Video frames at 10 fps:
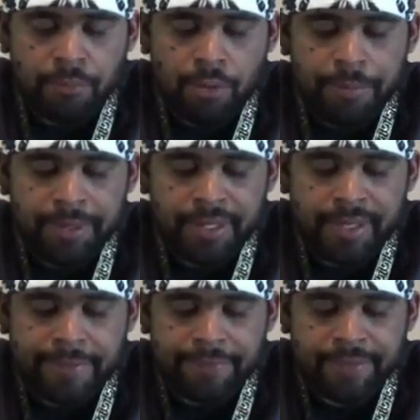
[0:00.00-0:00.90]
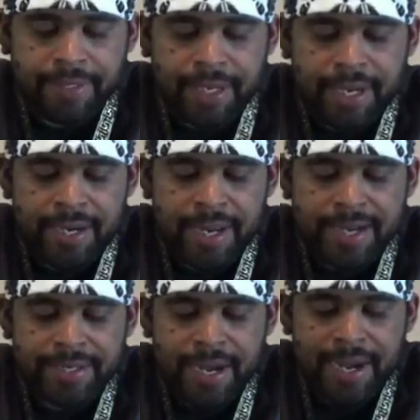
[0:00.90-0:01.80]
Let Reuben live
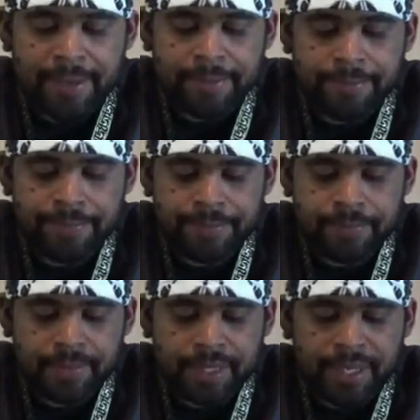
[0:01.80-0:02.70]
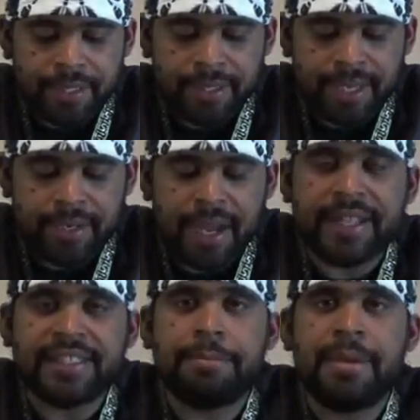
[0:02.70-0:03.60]
and not die, and let
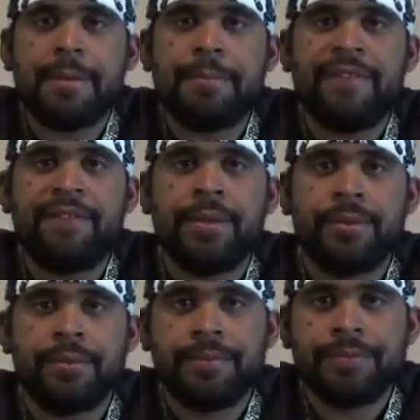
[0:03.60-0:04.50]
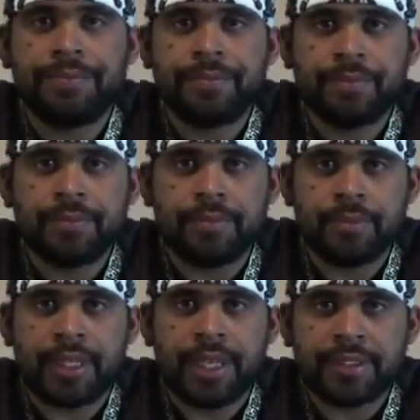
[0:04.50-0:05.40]
not his men be few.
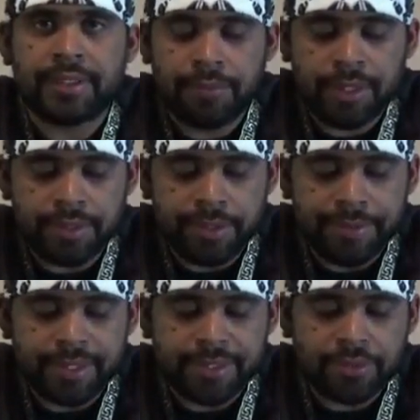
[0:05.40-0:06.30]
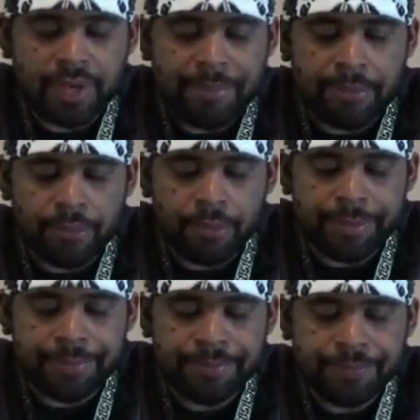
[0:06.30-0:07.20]
Okay, so when you deal with the tribe
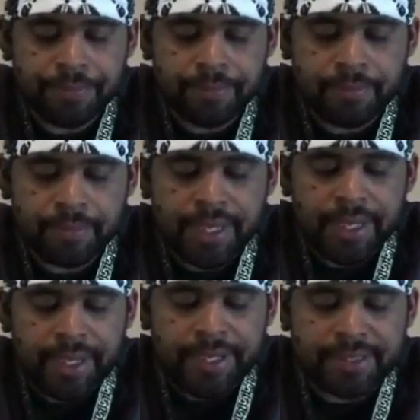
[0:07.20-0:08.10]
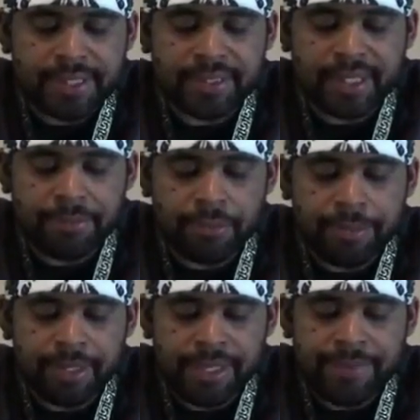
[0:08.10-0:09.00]
of Reuben, it says,
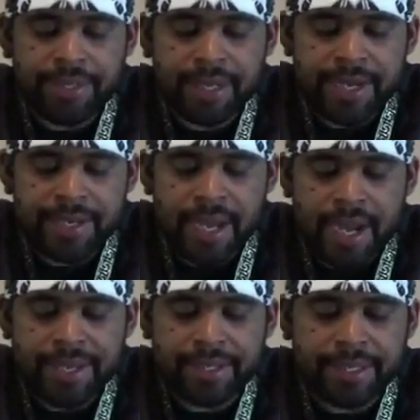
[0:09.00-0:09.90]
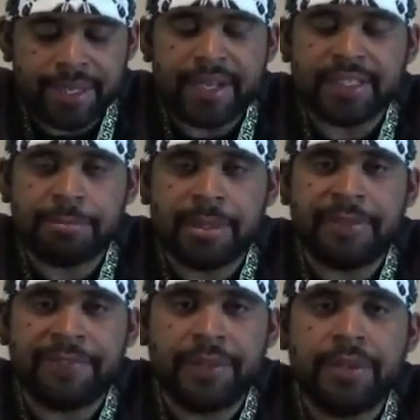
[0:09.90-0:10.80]
let Reuben live and not die, and let not
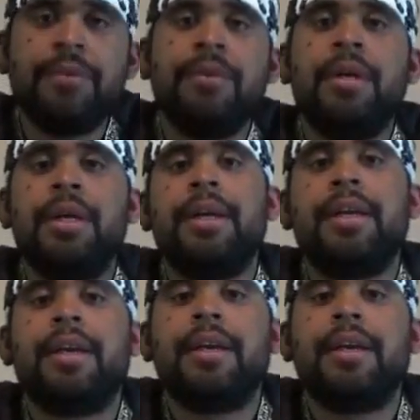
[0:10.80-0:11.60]
his men be few.